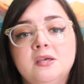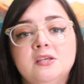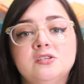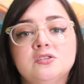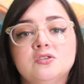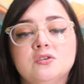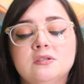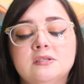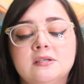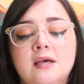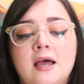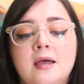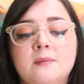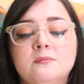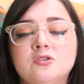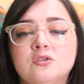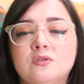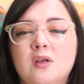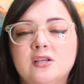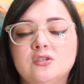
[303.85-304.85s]
Eastern
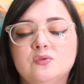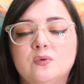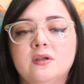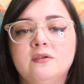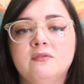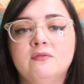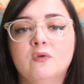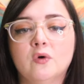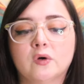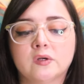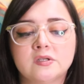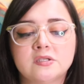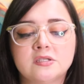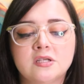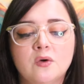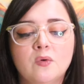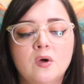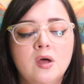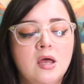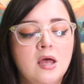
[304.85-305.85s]
time, July 24th.
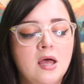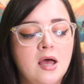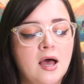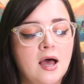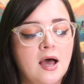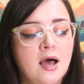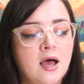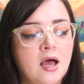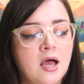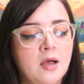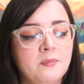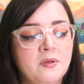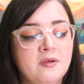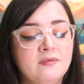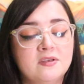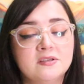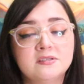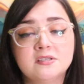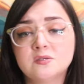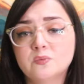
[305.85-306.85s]
So um,
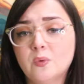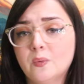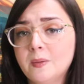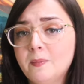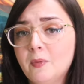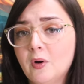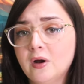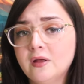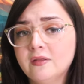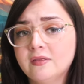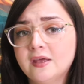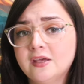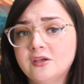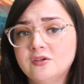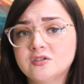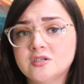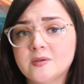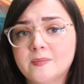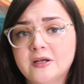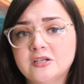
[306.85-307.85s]
if this is where we part, thank
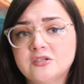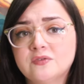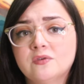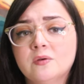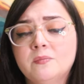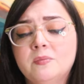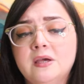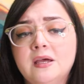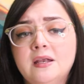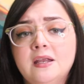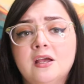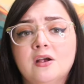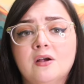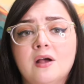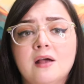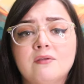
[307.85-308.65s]
you so much for being here.